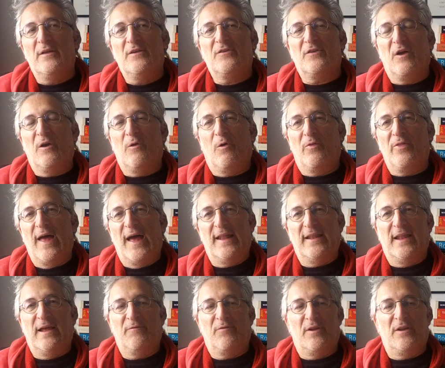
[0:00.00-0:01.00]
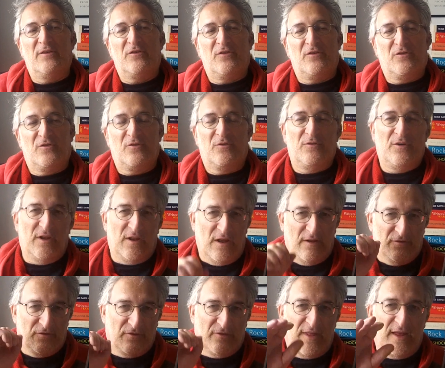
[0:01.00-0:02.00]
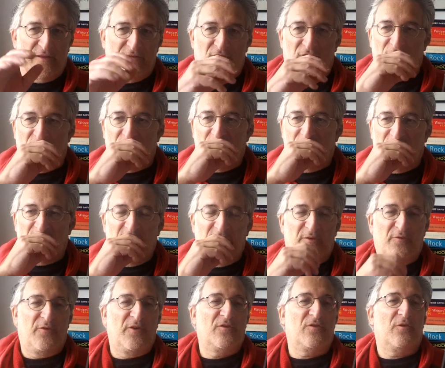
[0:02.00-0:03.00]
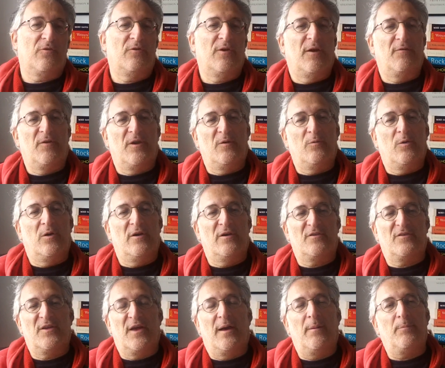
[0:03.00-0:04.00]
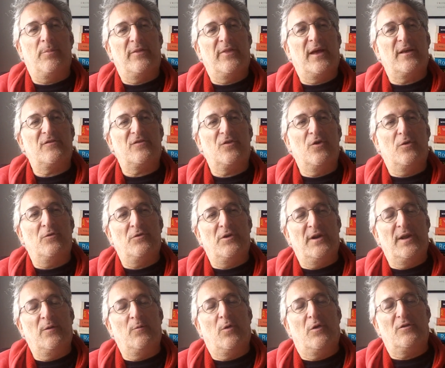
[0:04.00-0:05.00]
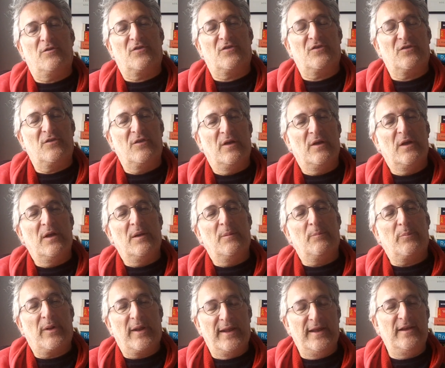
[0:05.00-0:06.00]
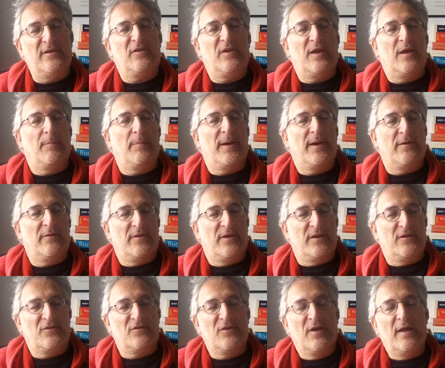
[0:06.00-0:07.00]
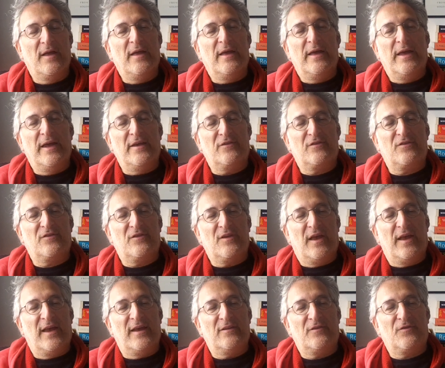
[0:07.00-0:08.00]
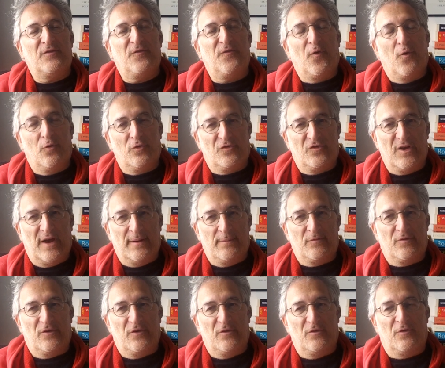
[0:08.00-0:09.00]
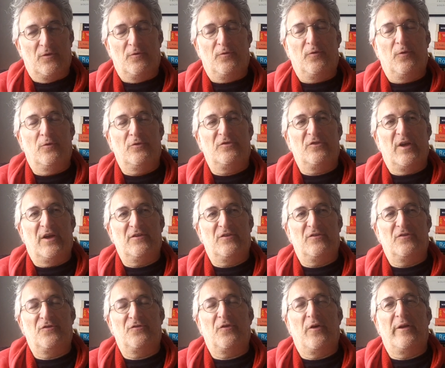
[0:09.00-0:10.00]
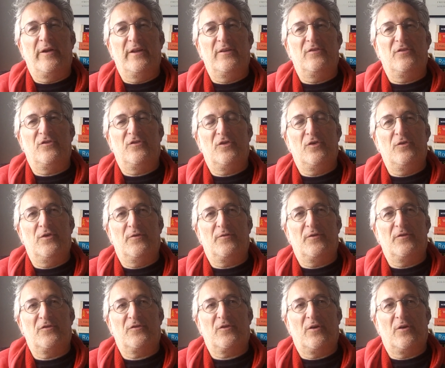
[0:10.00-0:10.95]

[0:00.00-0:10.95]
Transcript: So on that level, it's a, you know that's the sort of metaphysical level it works out. But that's not really what's pleasing about this. It's it's four chapters or four sections divided into two different